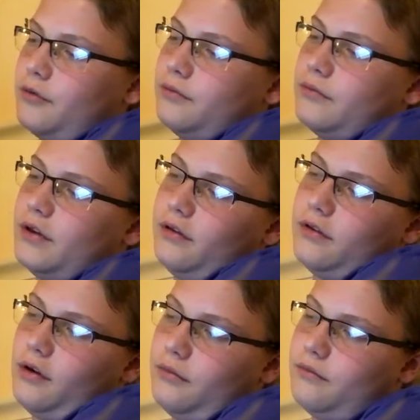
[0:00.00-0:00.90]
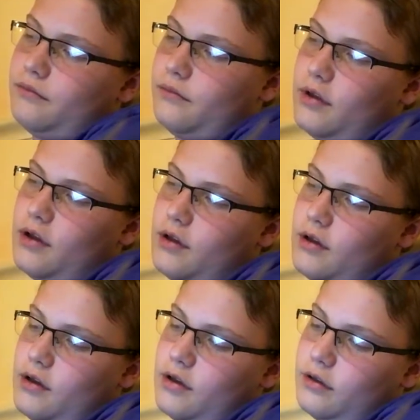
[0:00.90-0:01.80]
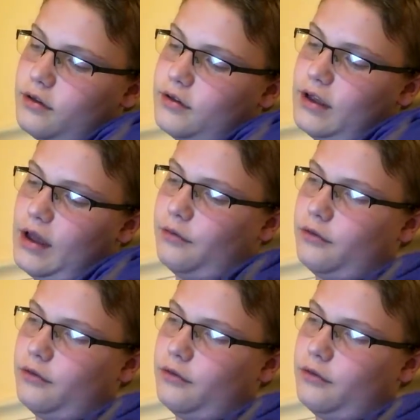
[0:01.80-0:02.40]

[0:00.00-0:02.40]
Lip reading: Here you go. Here's the table.